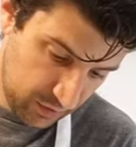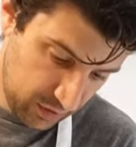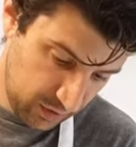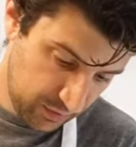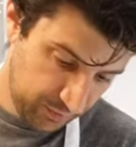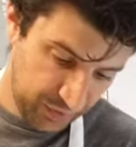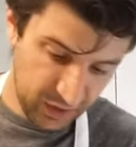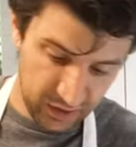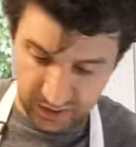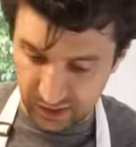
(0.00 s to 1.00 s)
and this
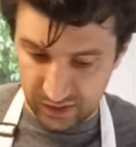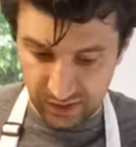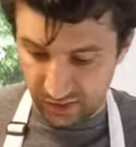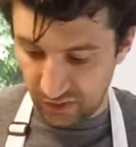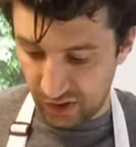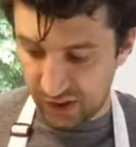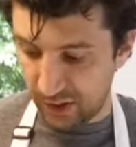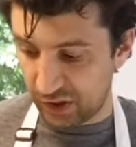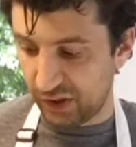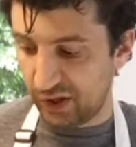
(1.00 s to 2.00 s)
is, especially on a
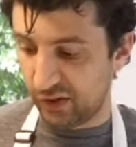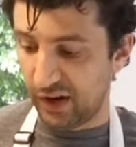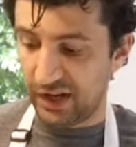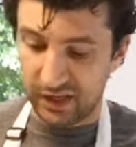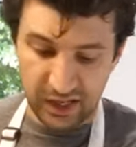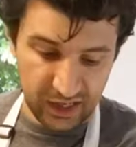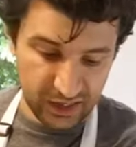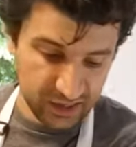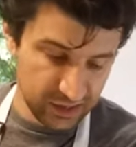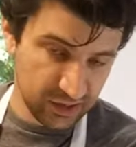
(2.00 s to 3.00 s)
rainy day, this is
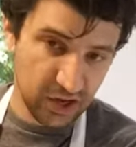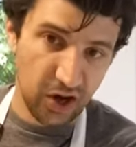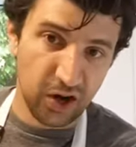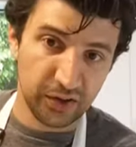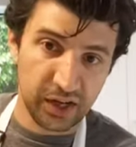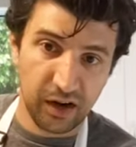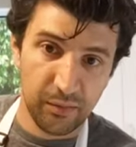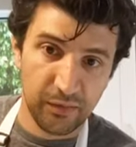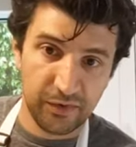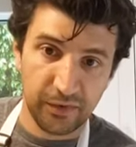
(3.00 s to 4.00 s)
called
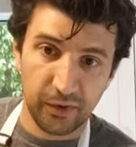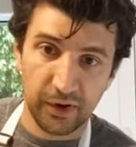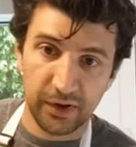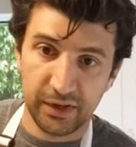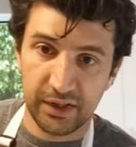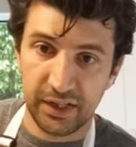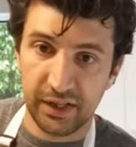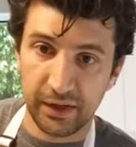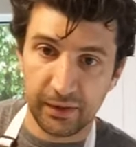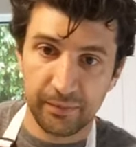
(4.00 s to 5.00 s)
comforting.
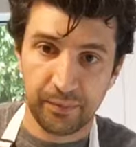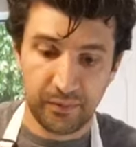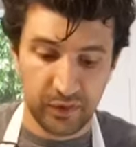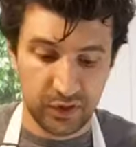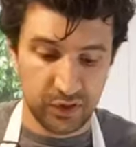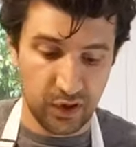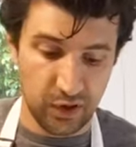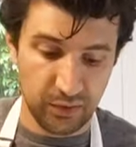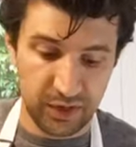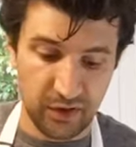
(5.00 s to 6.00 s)
So
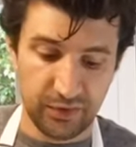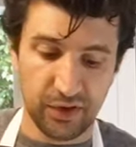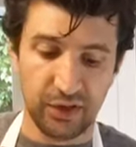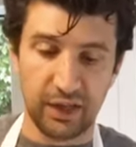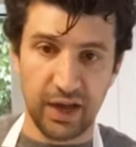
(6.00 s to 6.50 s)
definitely, um,